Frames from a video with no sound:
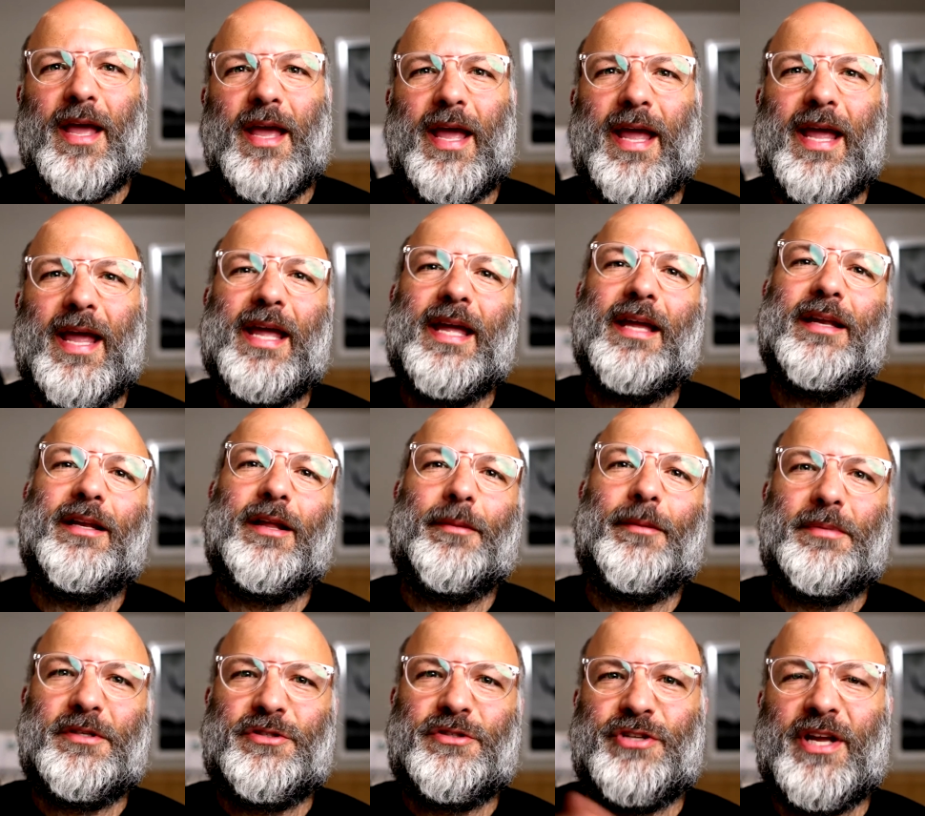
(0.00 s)
And
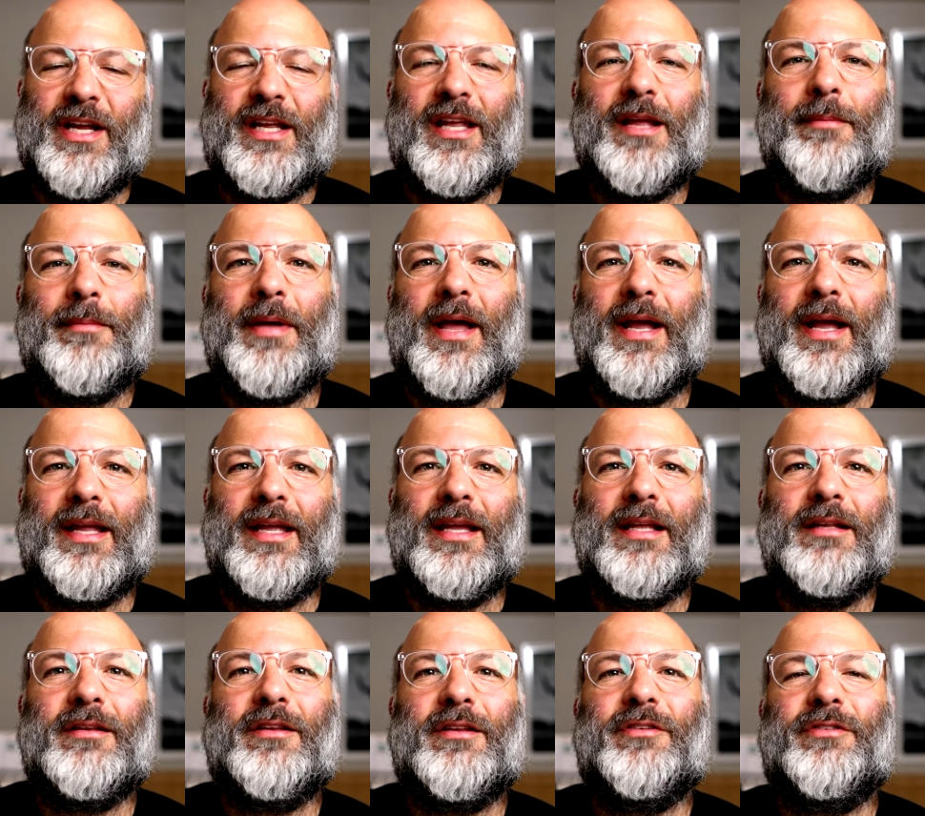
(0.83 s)
I'll be checking back
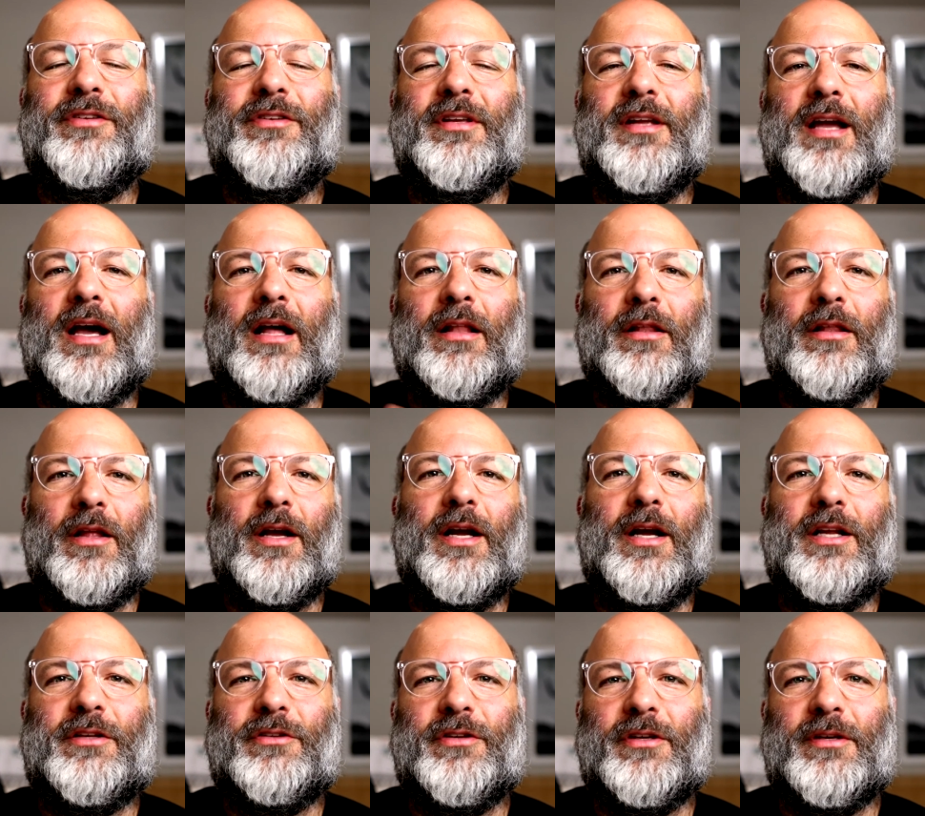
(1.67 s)
in to see how
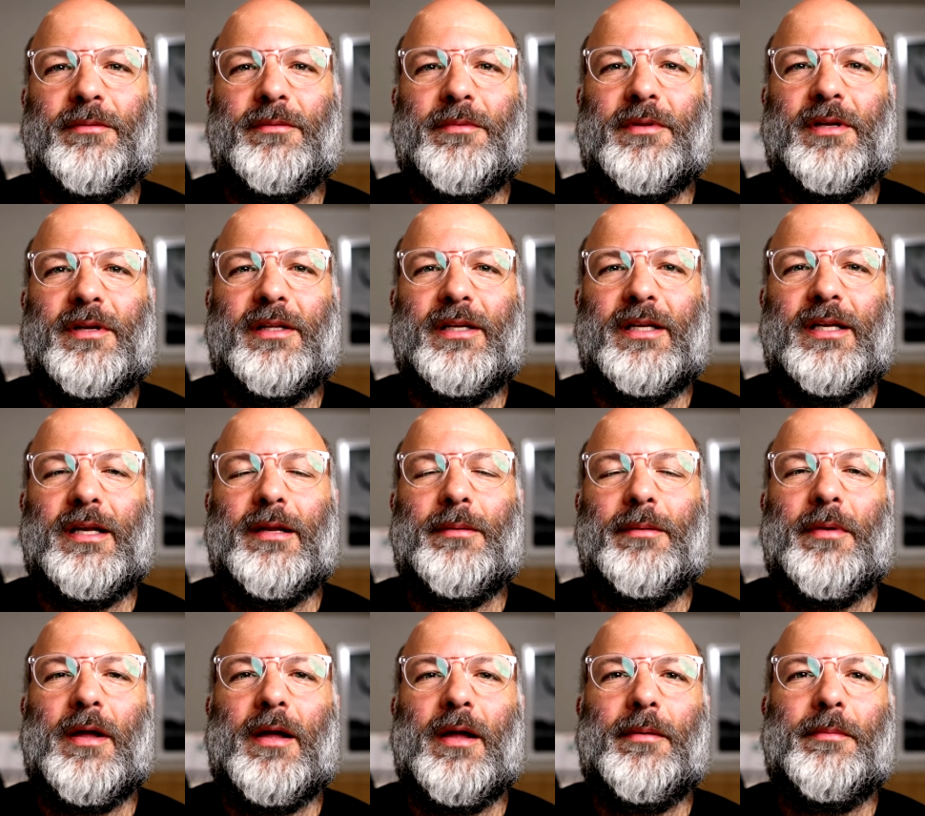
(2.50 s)
long it took them to clean
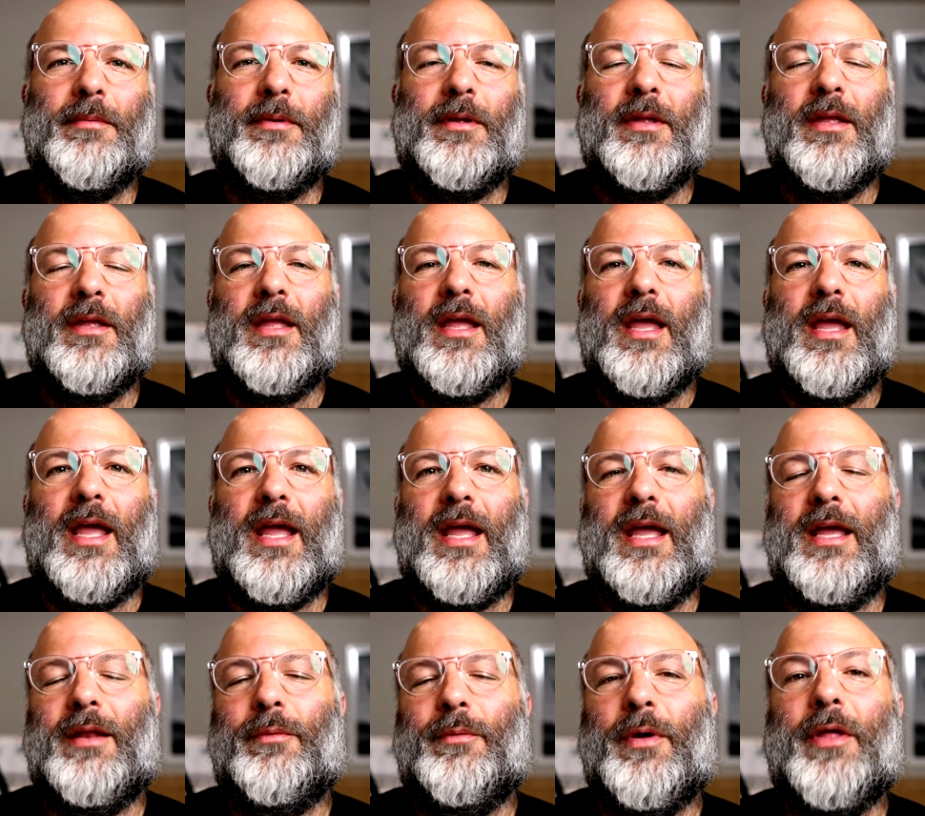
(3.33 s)
them up
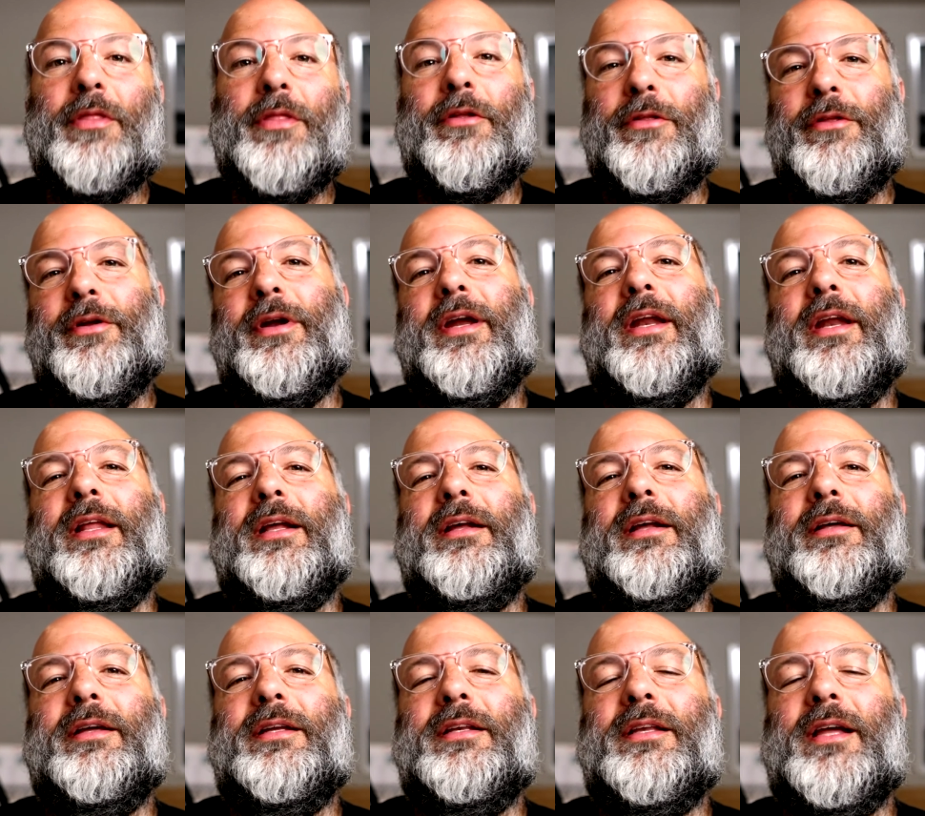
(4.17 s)
and whether they're getting
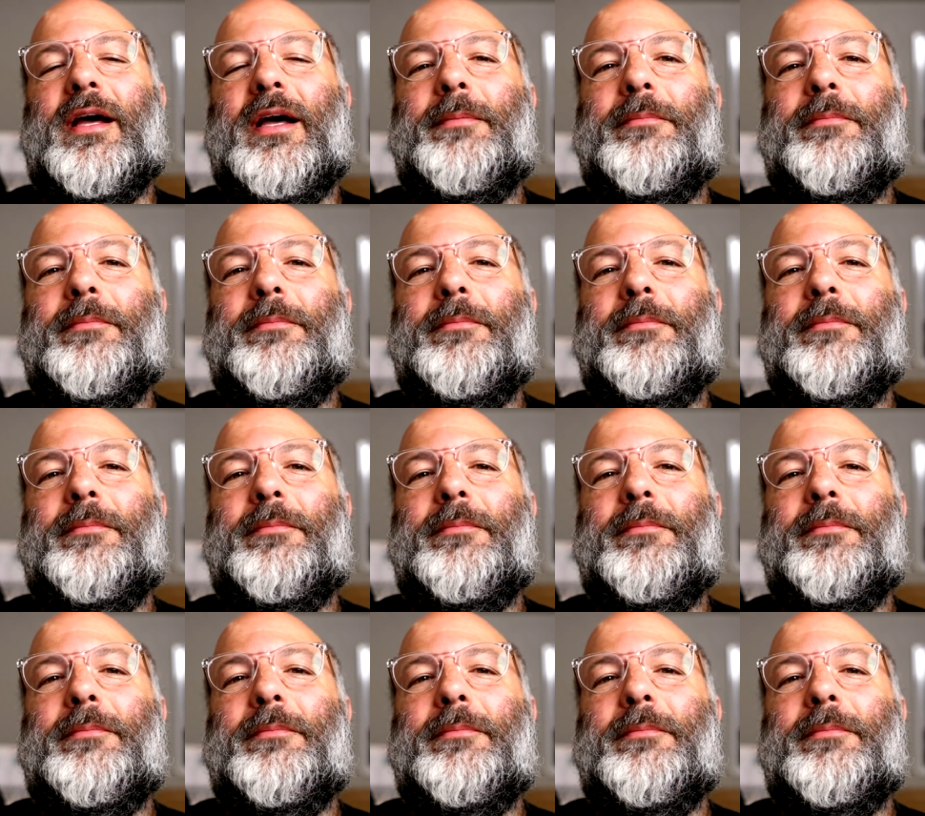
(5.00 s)
cleaned up.